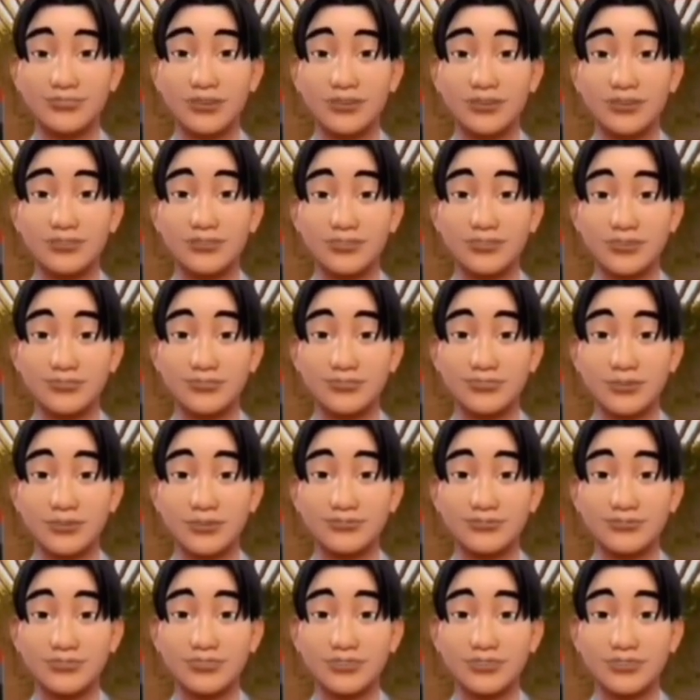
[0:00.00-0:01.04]
you have to
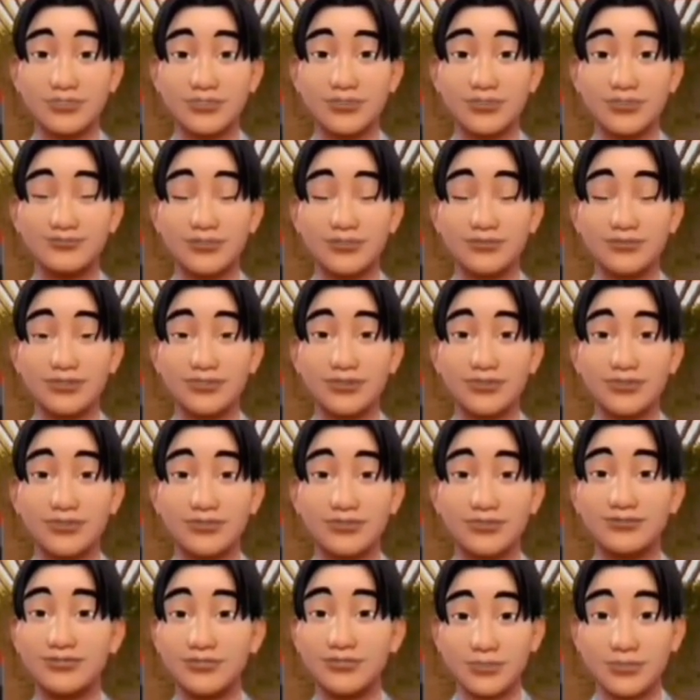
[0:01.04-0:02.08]
identify them, okay,
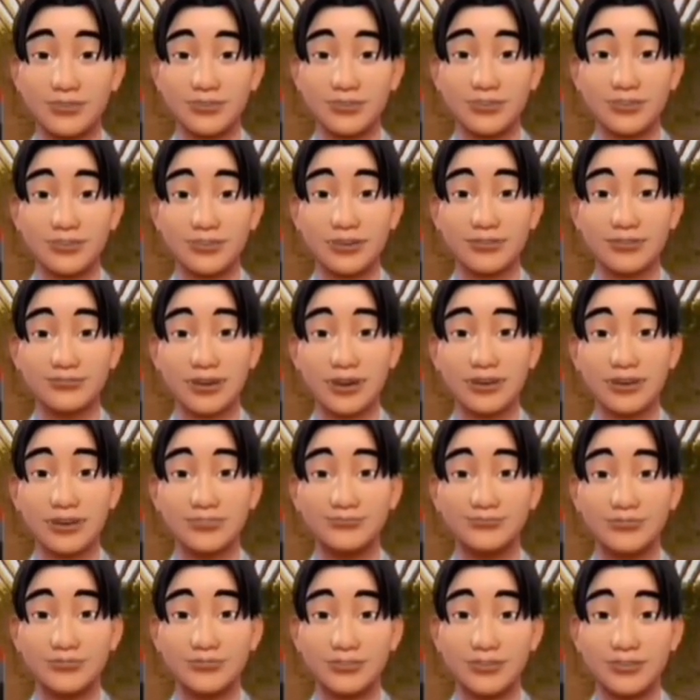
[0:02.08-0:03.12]
who it could be.
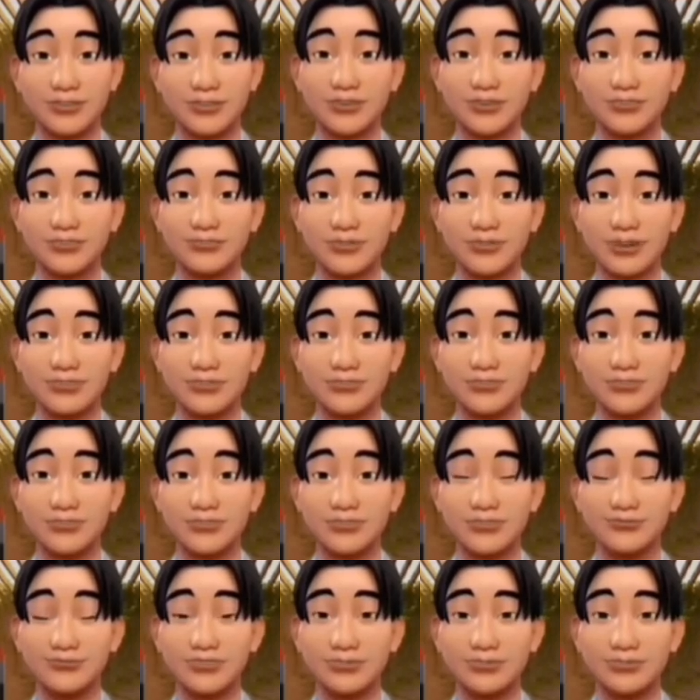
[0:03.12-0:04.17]

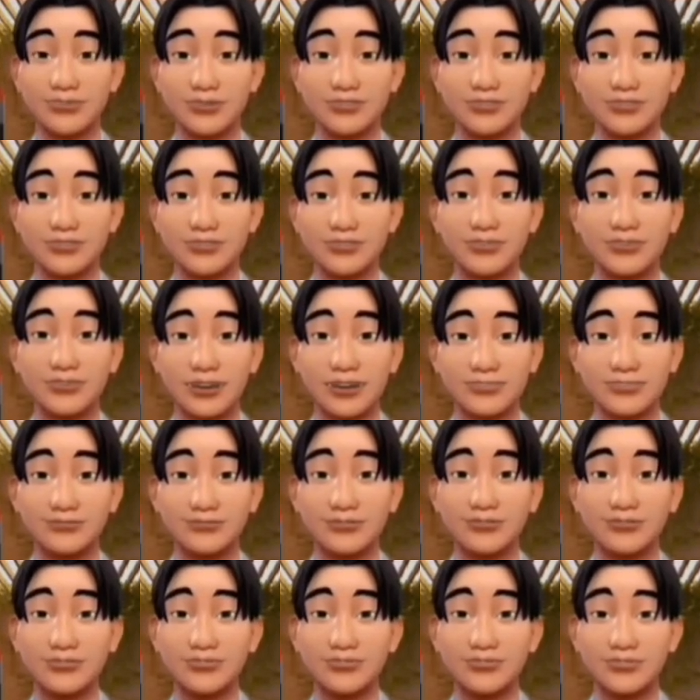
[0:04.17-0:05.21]
Now
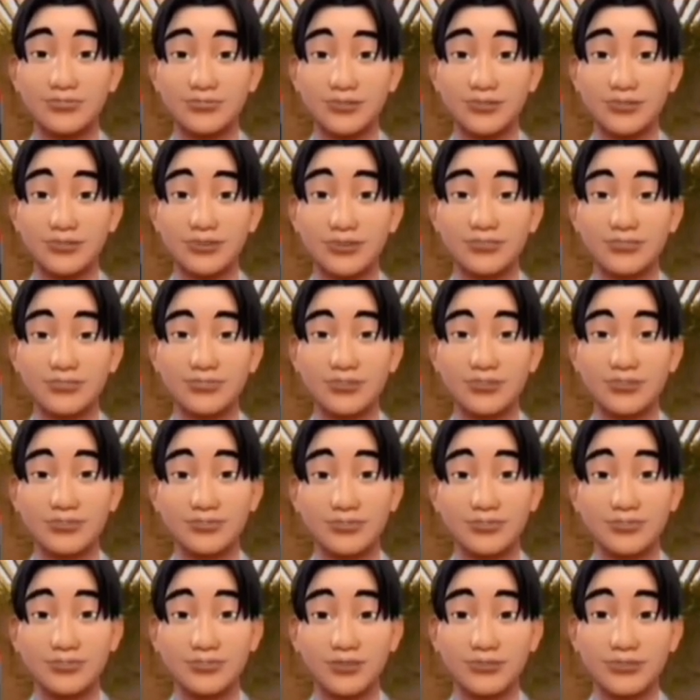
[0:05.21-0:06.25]
next thing
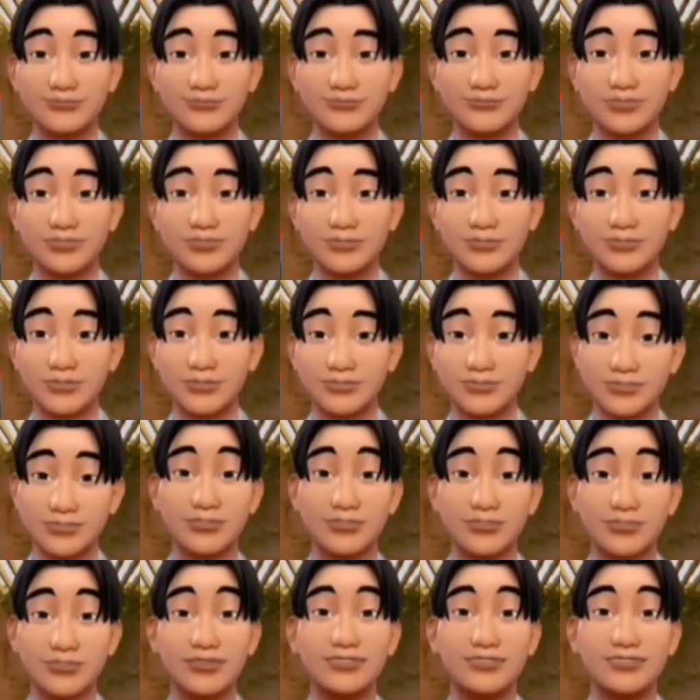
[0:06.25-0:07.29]
you need to do is
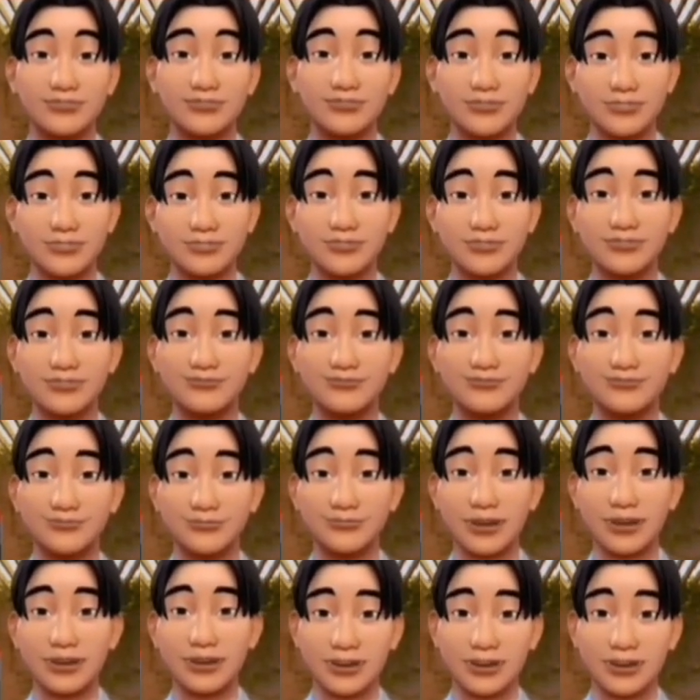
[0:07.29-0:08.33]
to identify the
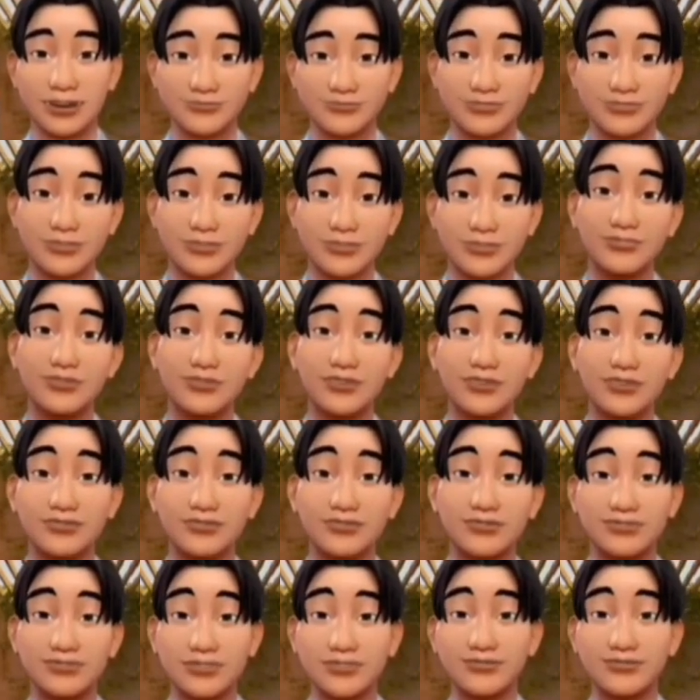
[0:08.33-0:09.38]
property, okay,
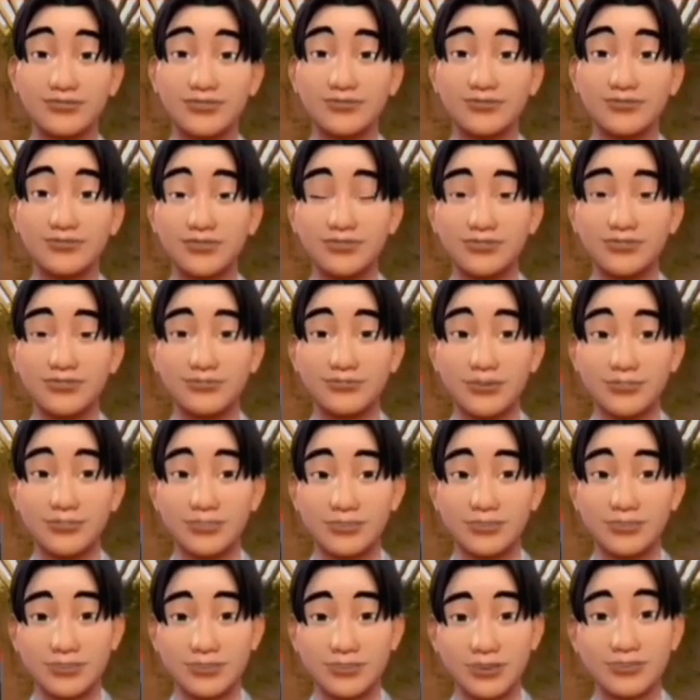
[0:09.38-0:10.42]
and you
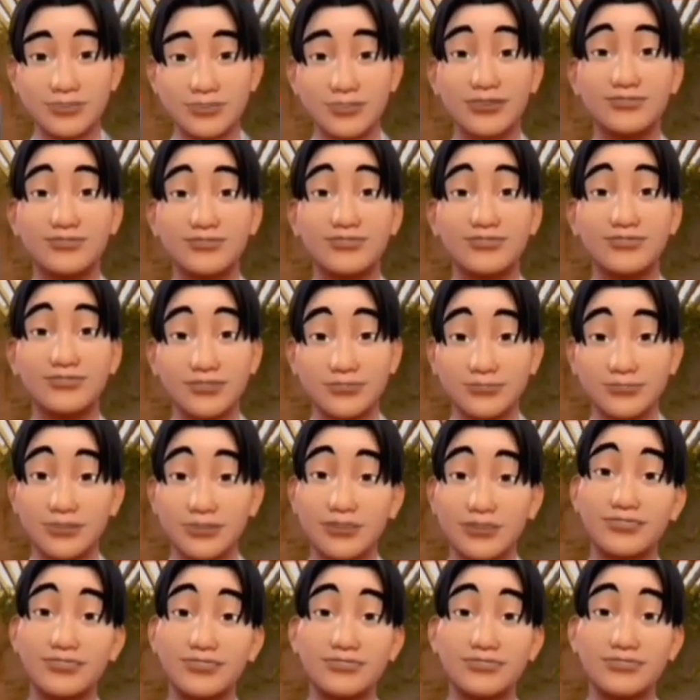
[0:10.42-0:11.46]
should have some cash
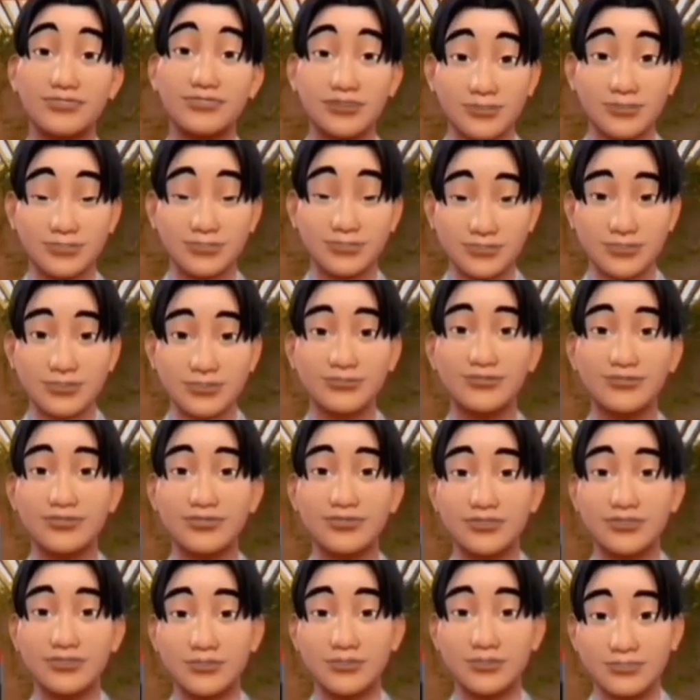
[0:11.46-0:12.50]
ready so that you can make the
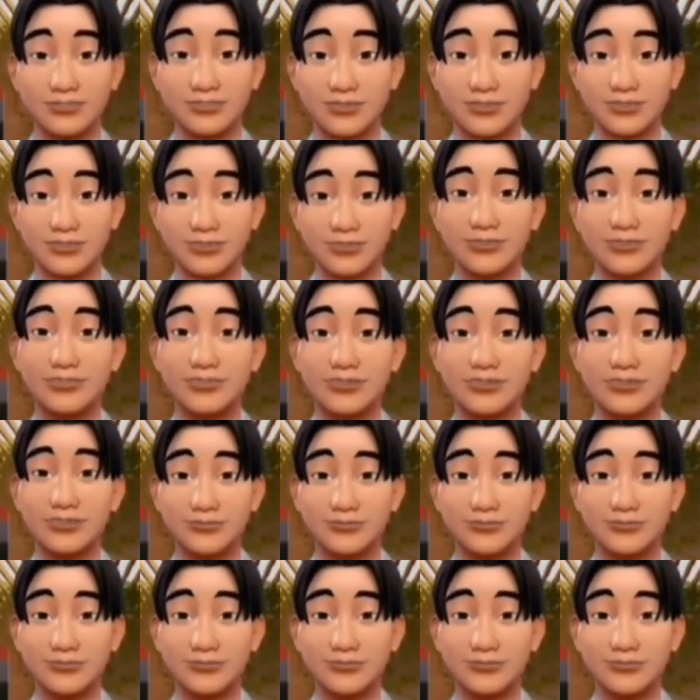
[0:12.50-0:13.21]
down payment.